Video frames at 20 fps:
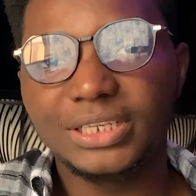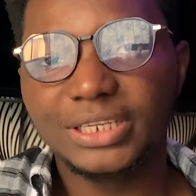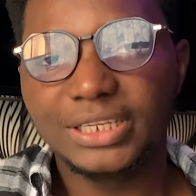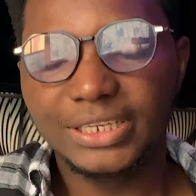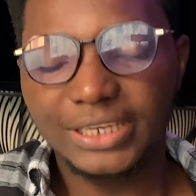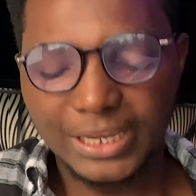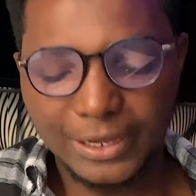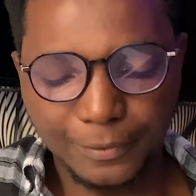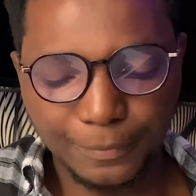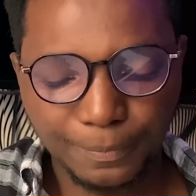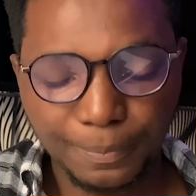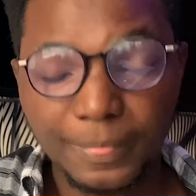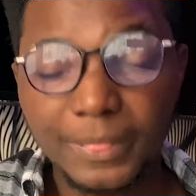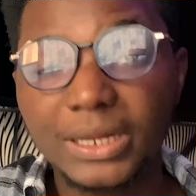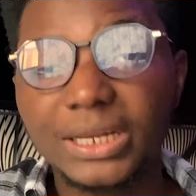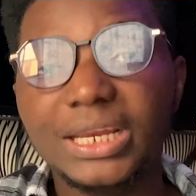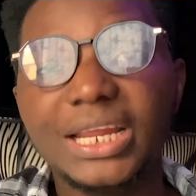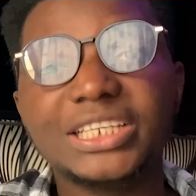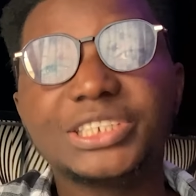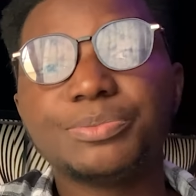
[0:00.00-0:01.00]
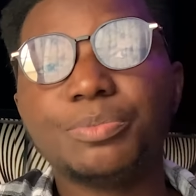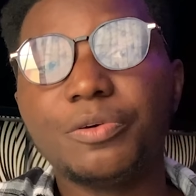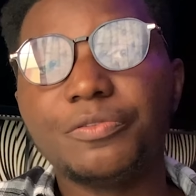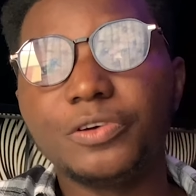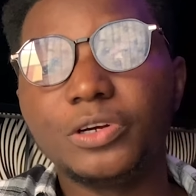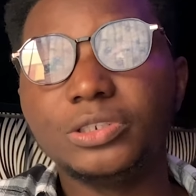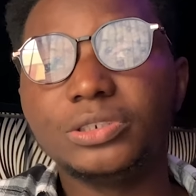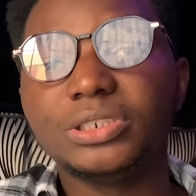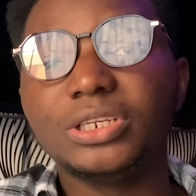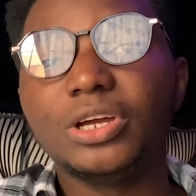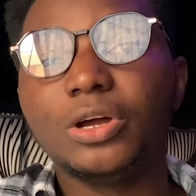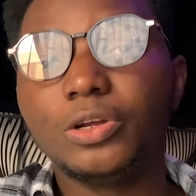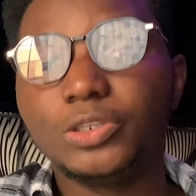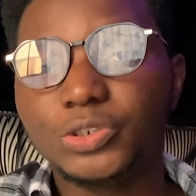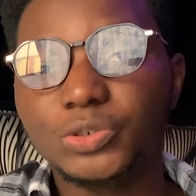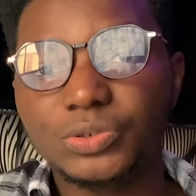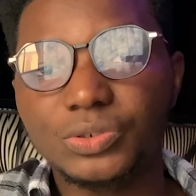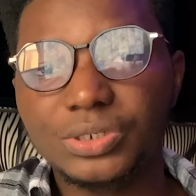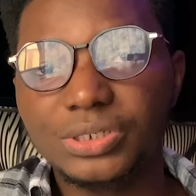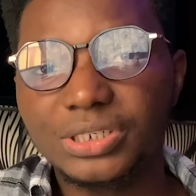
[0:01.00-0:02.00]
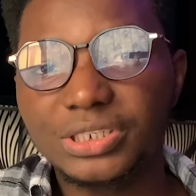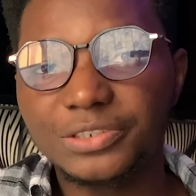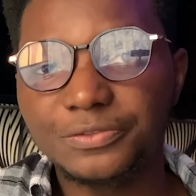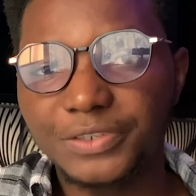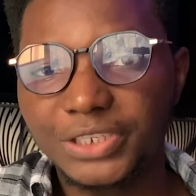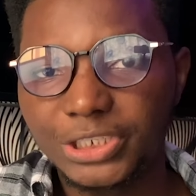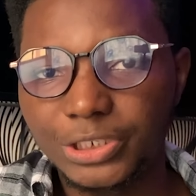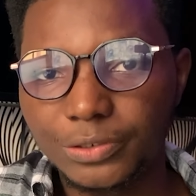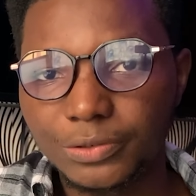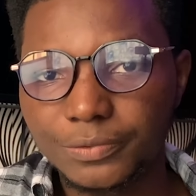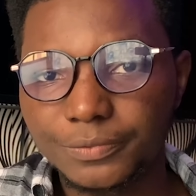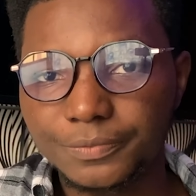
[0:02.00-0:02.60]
Now let's move on onto today's video.